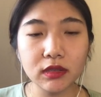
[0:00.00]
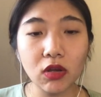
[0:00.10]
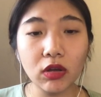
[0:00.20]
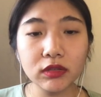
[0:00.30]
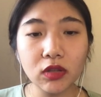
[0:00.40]
The
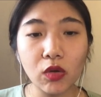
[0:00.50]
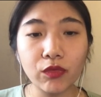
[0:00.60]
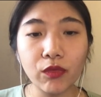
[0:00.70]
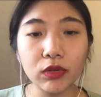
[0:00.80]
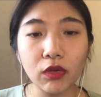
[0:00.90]
cost
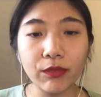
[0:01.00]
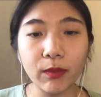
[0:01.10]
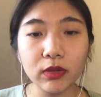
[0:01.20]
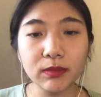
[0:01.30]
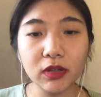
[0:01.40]
of
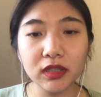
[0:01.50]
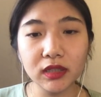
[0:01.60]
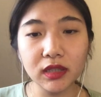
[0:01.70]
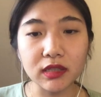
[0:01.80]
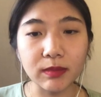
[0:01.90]
word-of-mouth
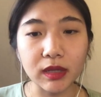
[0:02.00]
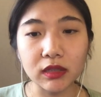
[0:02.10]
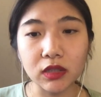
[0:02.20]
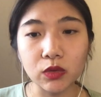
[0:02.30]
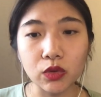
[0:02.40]
marketing is
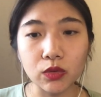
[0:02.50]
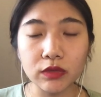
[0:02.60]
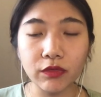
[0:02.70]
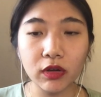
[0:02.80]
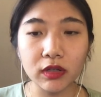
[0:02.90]
mainly due to
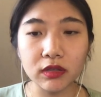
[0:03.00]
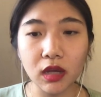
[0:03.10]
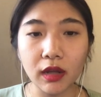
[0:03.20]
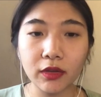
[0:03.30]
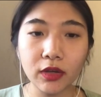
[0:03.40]
the focus
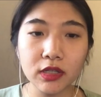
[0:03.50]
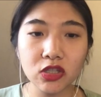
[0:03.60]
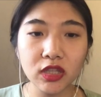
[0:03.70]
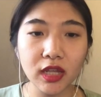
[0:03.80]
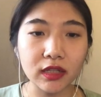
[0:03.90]
on
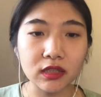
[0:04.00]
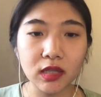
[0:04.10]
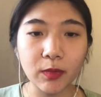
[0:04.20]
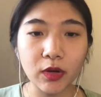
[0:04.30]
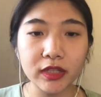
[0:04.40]
education and
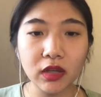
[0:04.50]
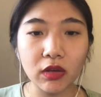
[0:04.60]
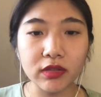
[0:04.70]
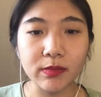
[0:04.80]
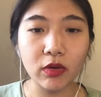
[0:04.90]
stimulating
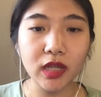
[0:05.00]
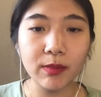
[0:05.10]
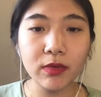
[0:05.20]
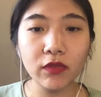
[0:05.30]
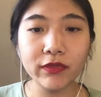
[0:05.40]
a small
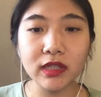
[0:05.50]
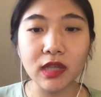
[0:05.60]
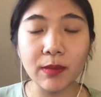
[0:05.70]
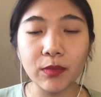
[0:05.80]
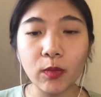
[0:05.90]
number of
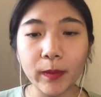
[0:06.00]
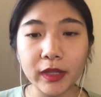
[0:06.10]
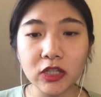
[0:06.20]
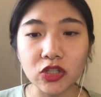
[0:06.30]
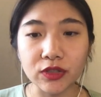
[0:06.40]
vulnerable
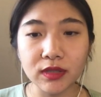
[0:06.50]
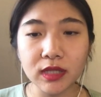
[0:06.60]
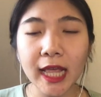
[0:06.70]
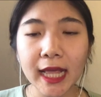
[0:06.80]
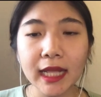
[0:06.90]
populations,
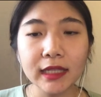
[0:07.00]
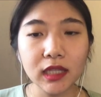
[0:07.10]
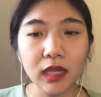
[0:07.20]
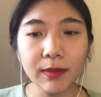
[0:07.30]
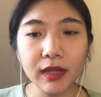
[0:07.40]

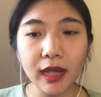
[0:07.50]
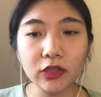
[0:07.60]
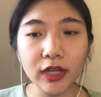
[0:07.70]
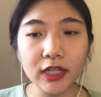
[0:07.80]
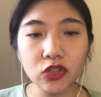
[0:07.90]
namely
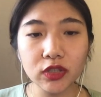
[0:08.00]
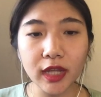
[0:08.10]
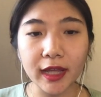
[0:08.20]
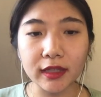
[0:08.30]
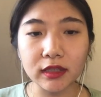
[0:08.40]
education
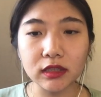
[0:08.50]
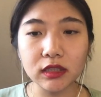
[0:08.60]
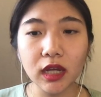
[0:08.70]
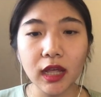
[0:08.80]
and